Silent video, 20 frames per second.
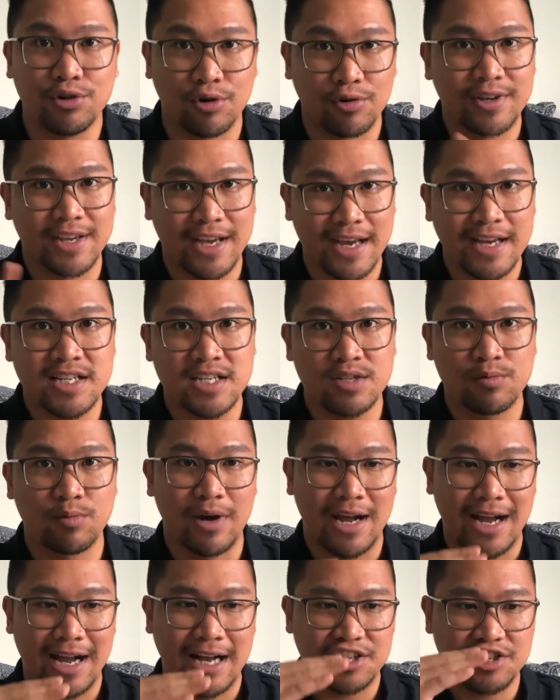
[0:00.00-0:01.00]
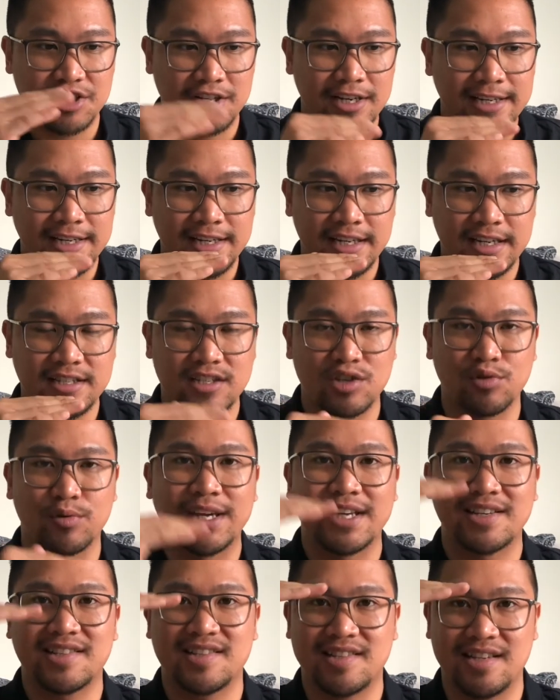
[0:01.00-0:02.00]
guest will actually need to
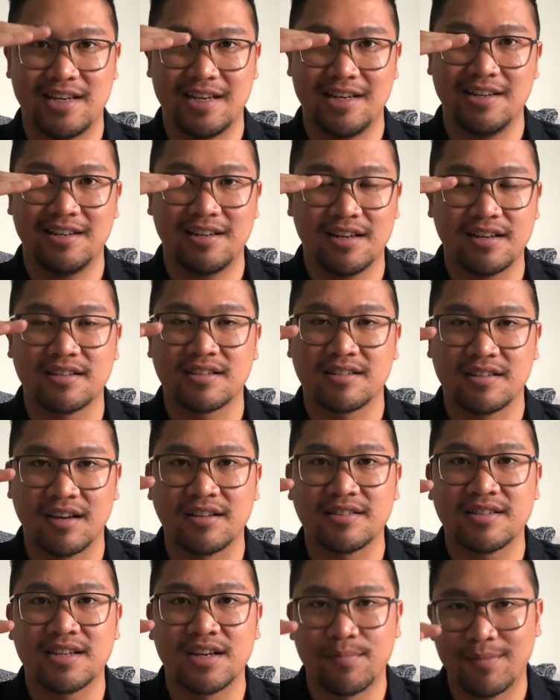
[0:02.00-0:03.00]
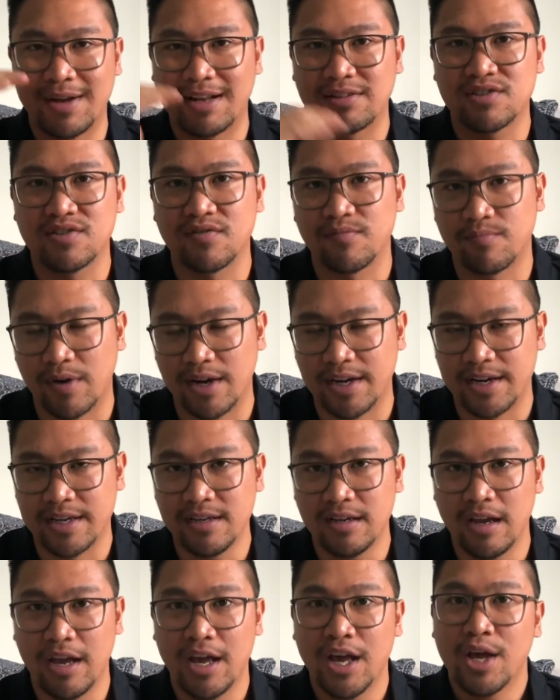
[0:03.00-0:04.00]
exceed a certain amount of money